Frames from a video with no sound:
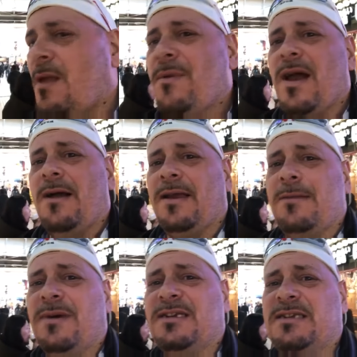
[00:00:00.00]
Yeah, I'm
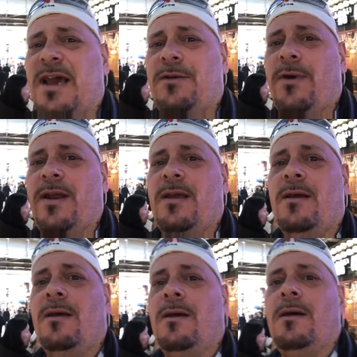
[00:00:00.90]
getting my stand ready.
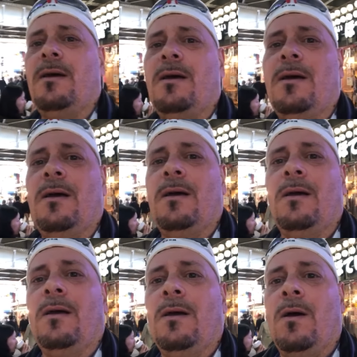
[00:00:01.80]

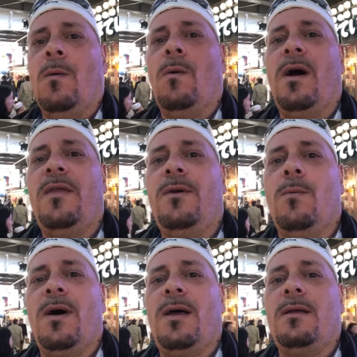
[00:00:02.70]
Why the
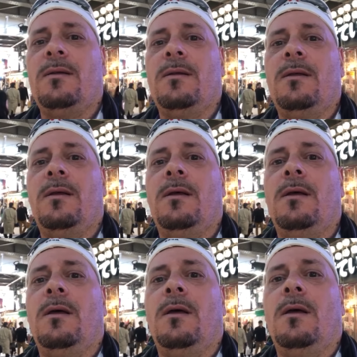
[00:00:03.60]
what?
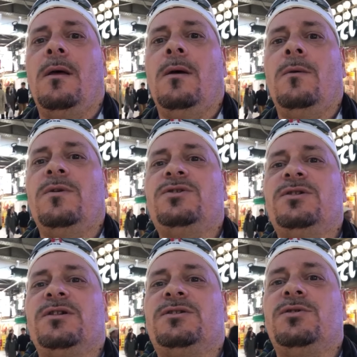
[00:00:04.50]
We should
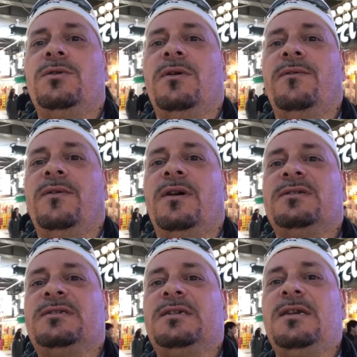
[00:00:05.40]
just do a
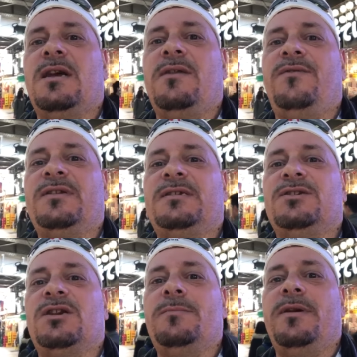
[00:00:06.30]

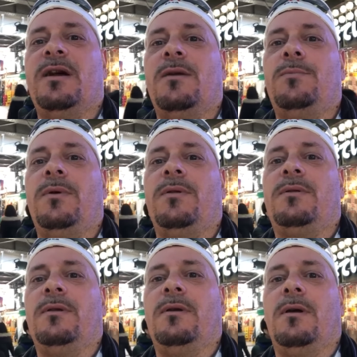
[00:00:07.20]
CAVCG meetup with,
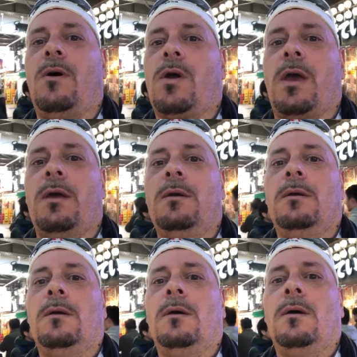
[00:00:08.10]
okay.
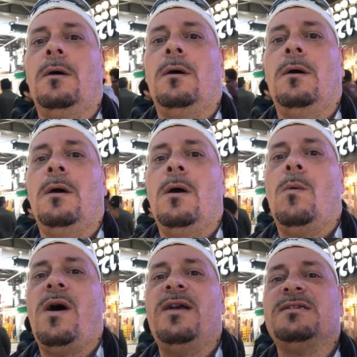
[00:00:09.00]

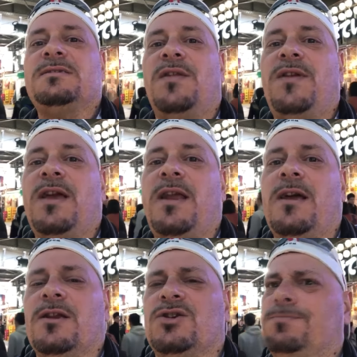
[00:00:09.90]
Why is nothing in
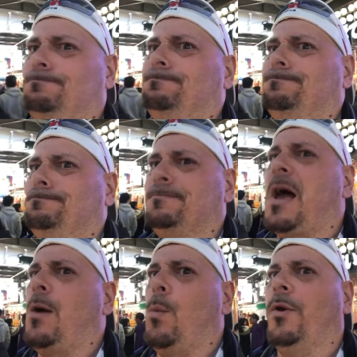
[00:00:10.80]
English?
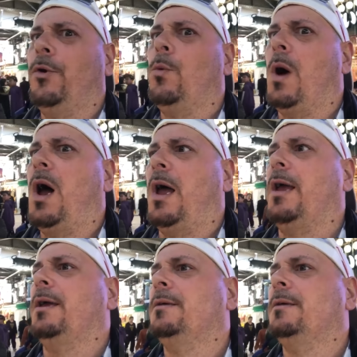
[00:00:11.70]
I wonder why.